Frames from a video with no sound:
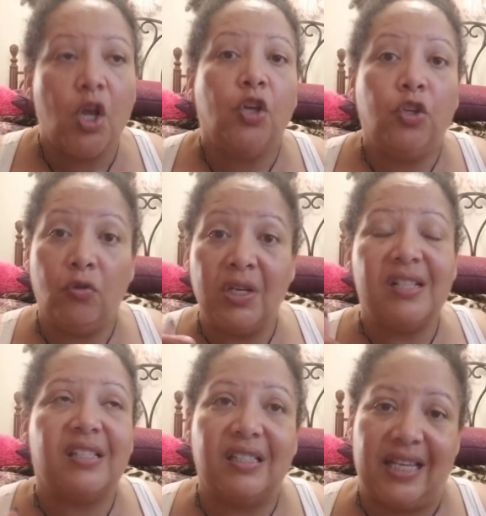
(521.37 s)
you
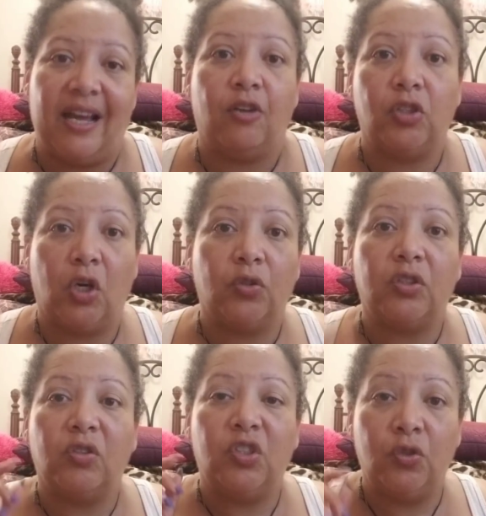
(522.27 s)
need to download
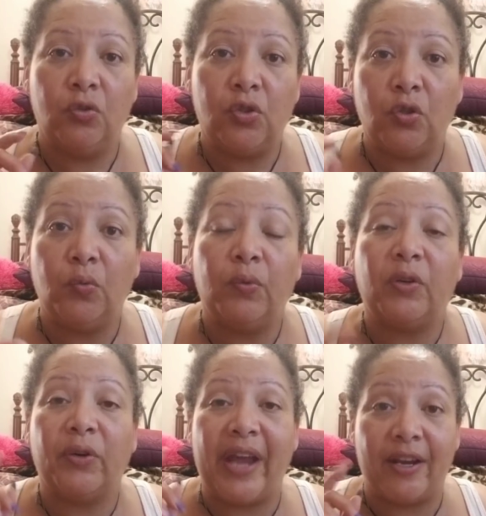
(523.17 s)
the YouTube
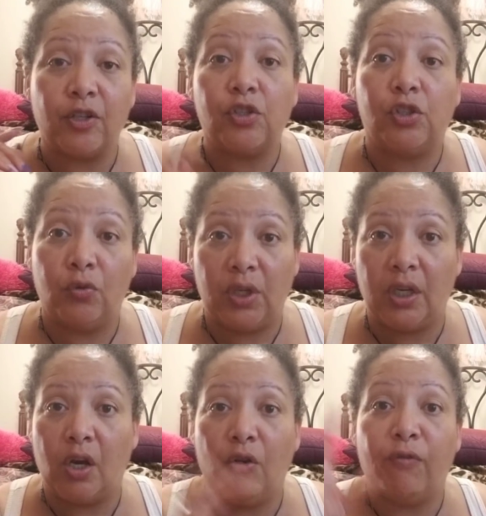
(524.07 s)
Creator
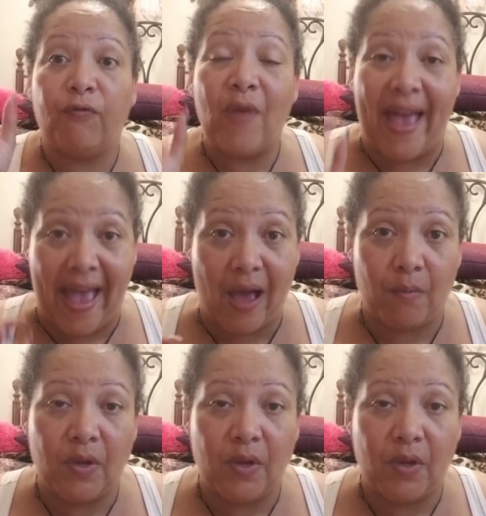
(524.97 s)
Studio app